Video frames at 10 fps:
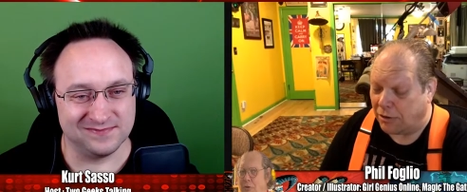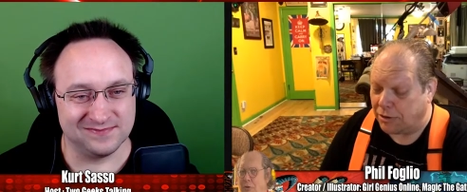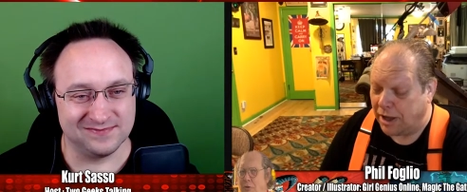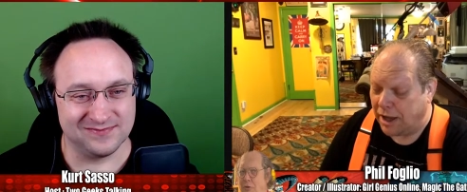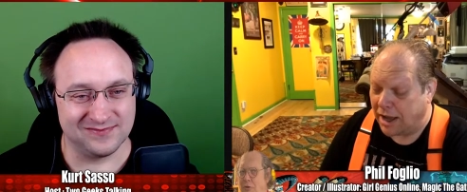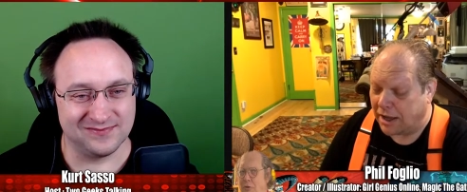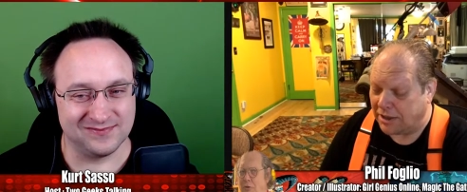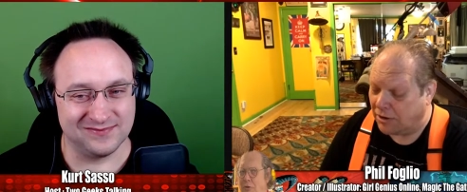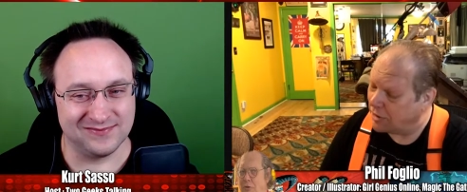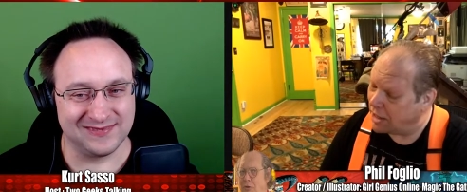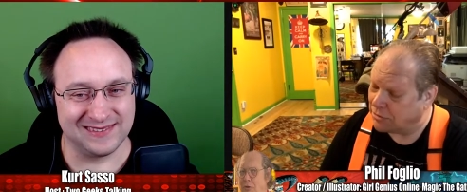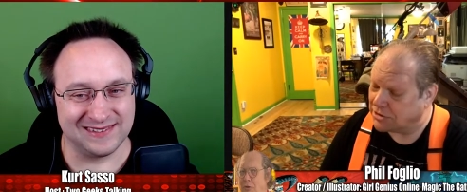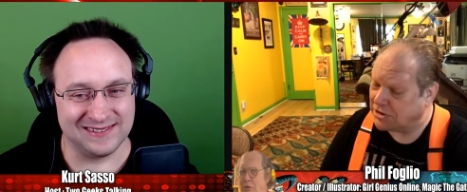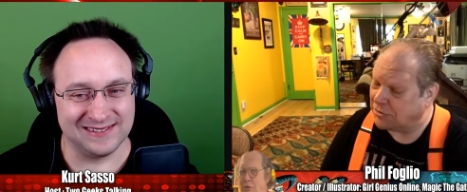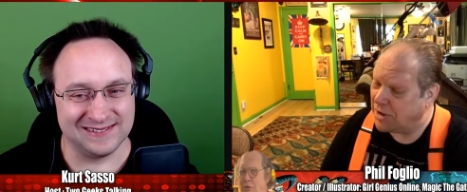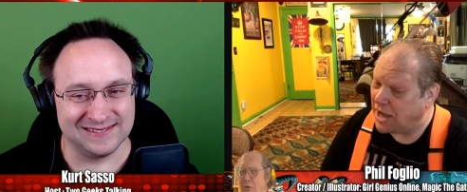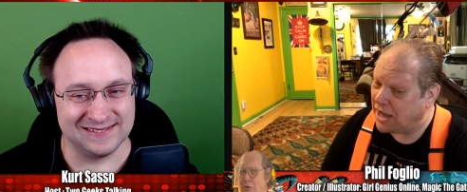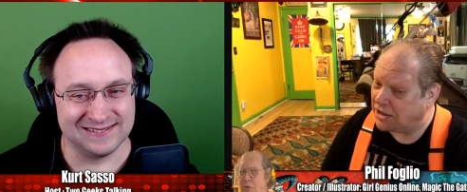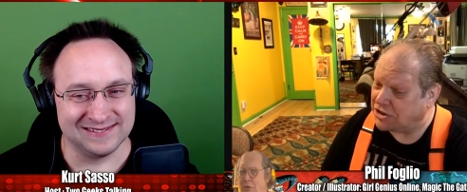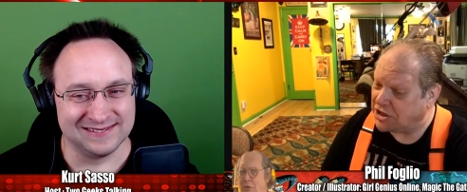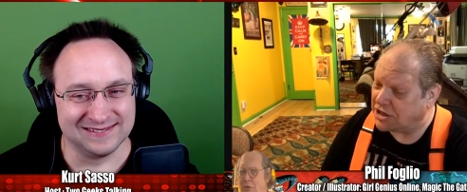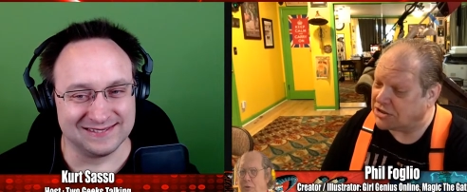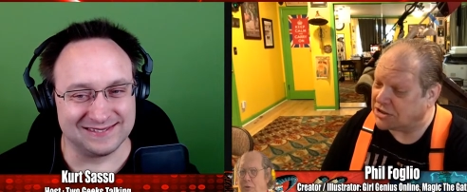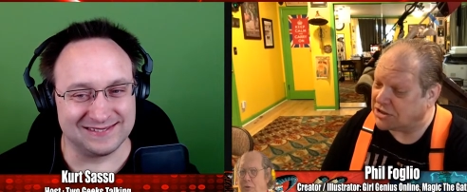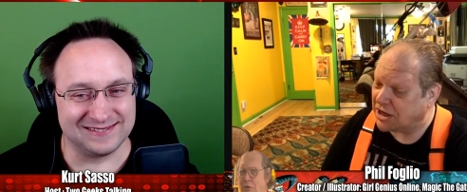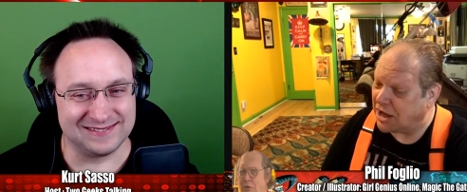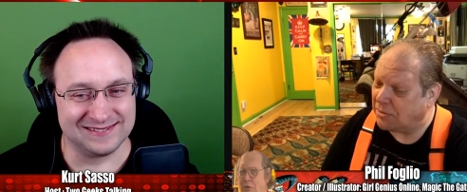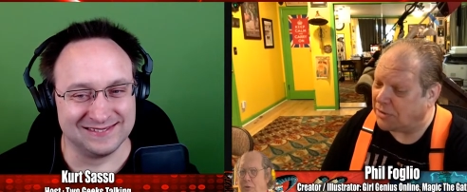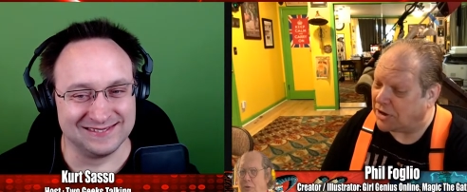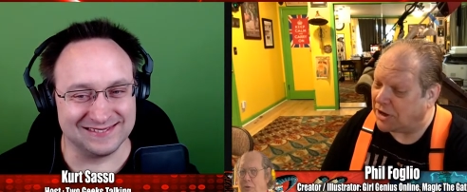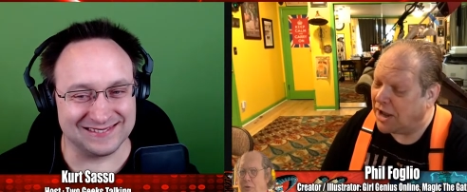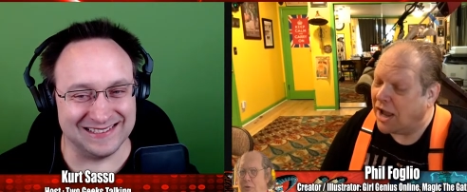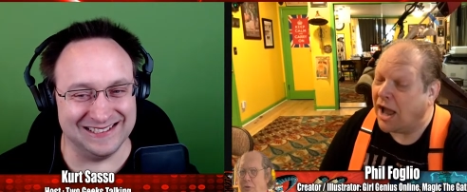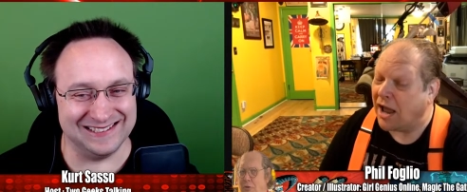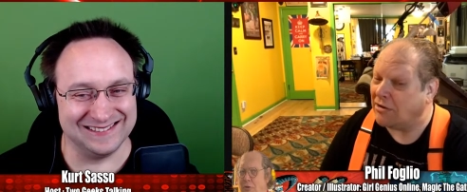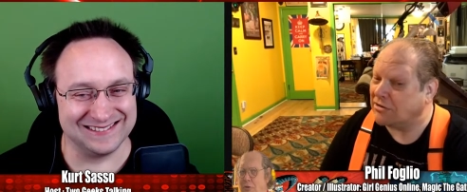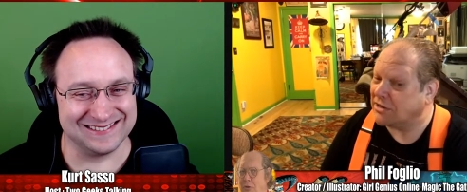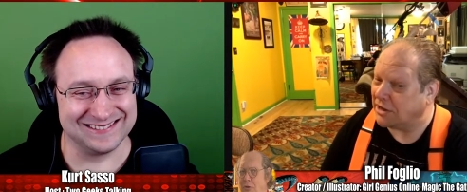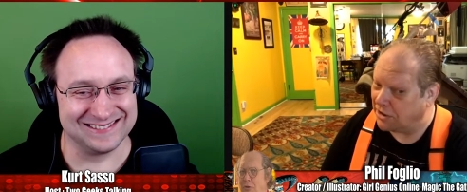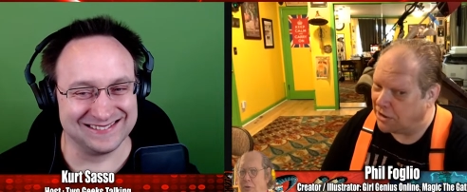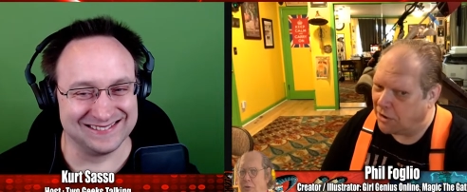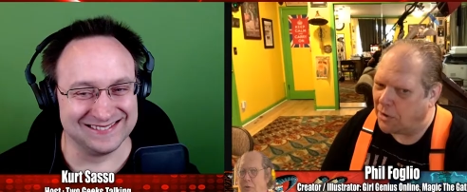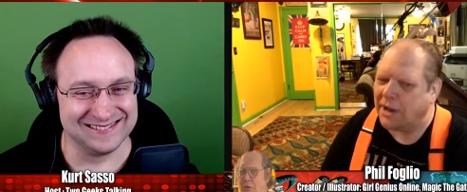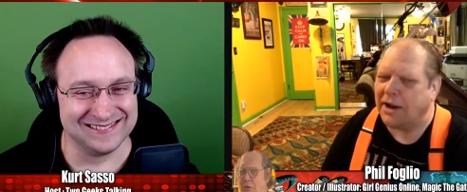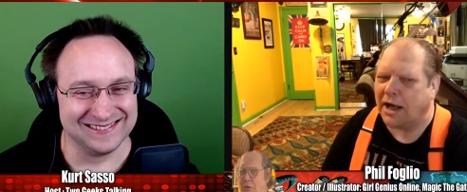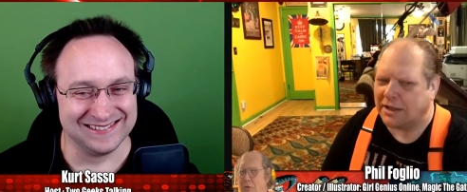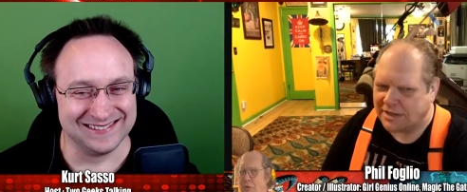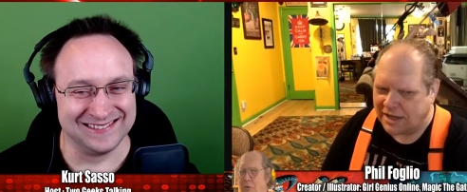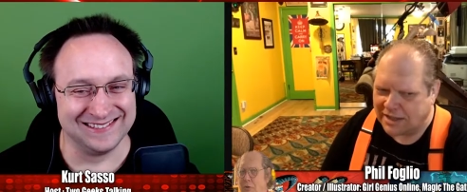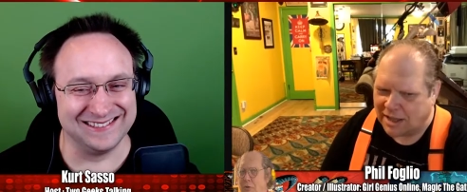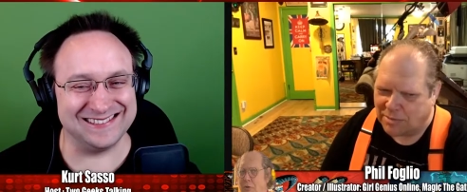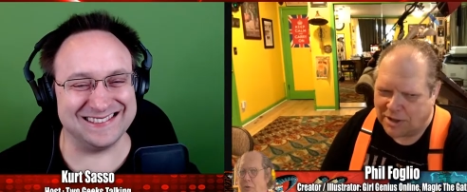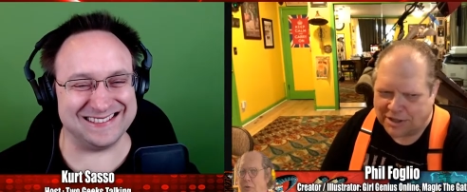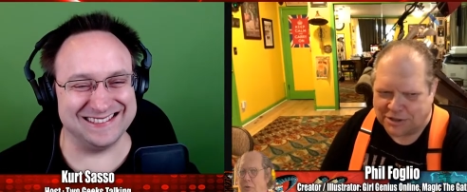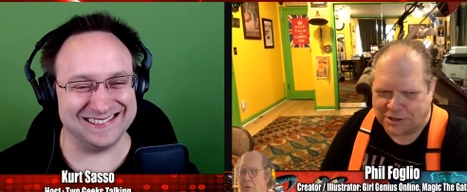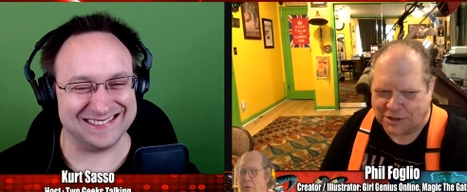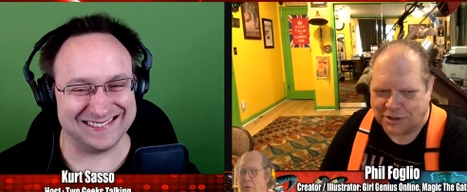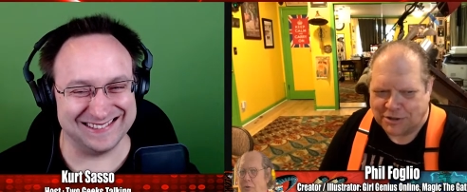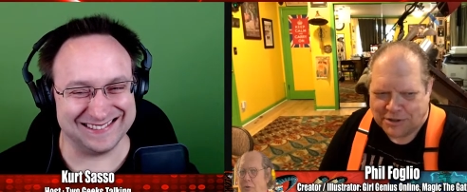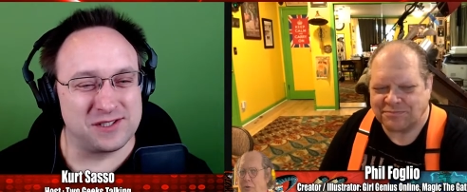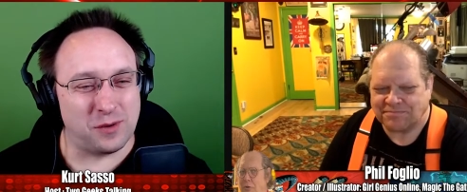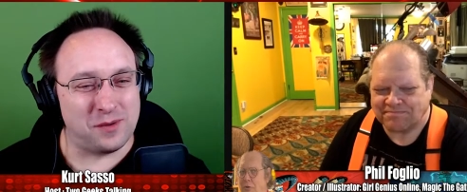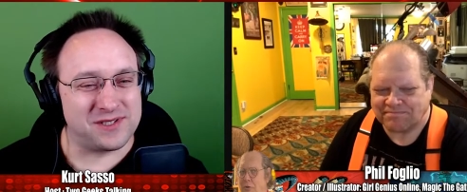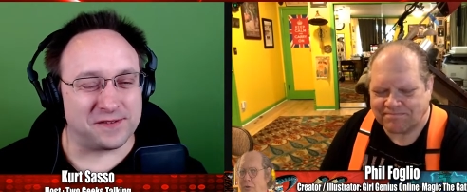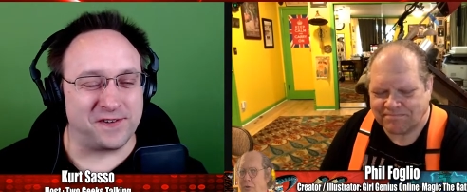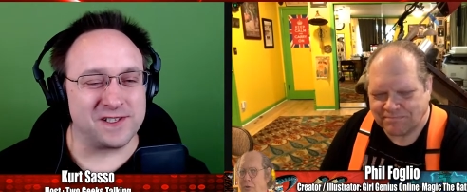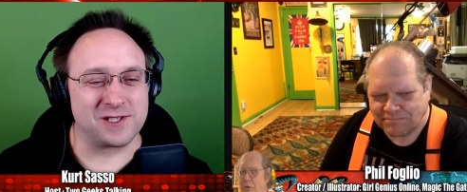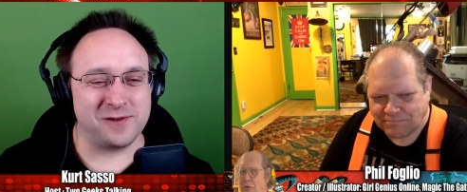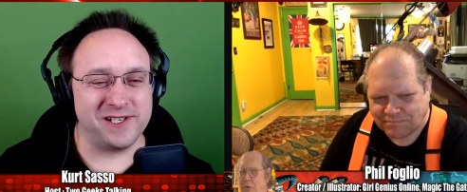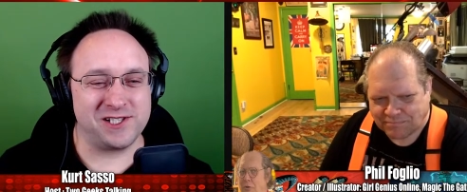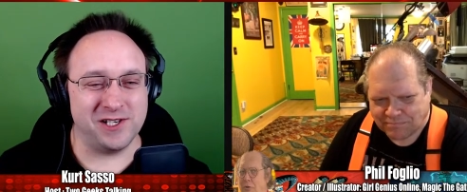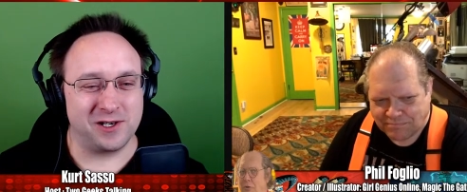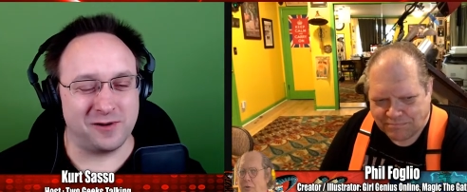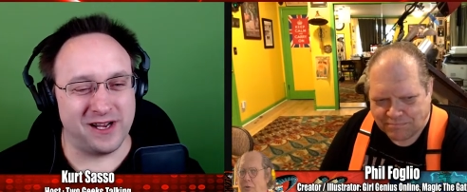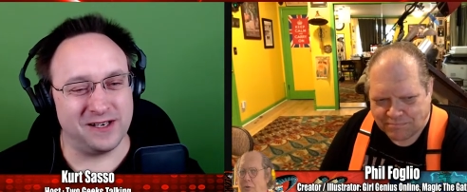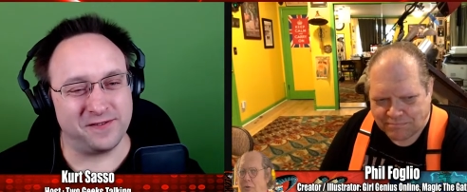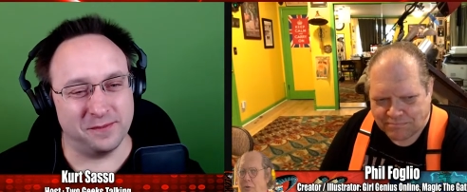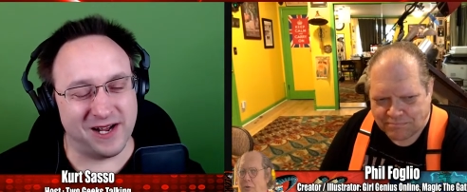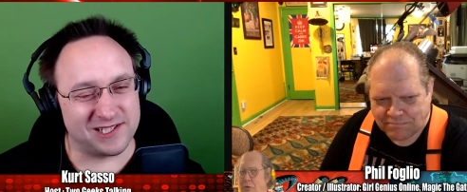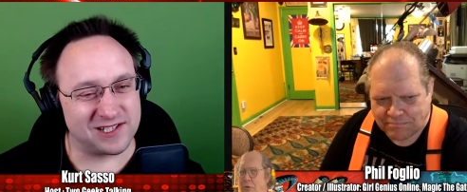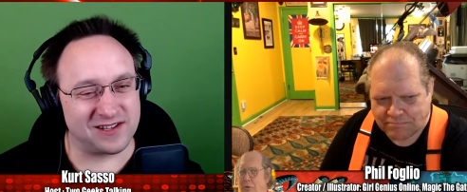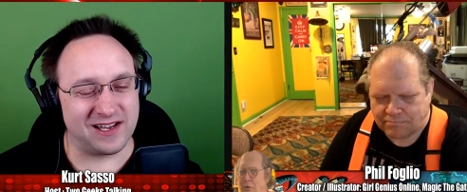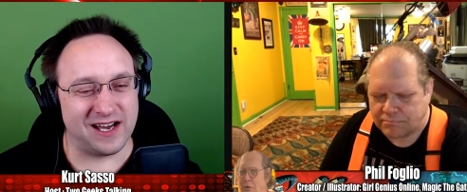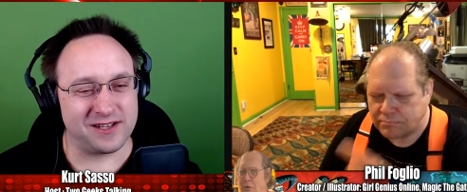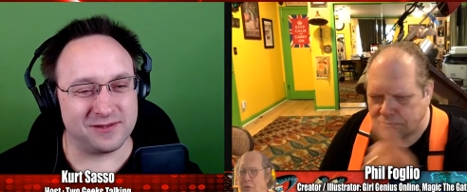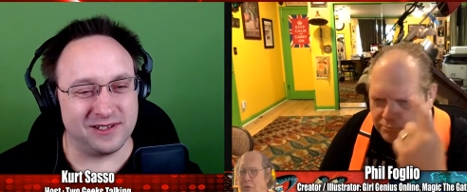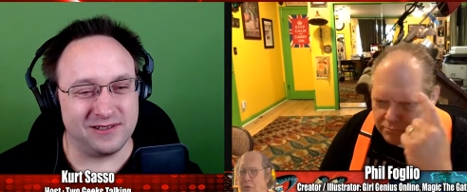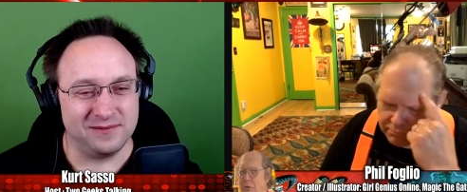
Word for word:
Speaker 1: yeah. And they were like, we're still paying shares of the company. And I was like, you know what? I'll take that bet, sure.
Speaker 2: So what was the first creature you created for Magic the Gathering?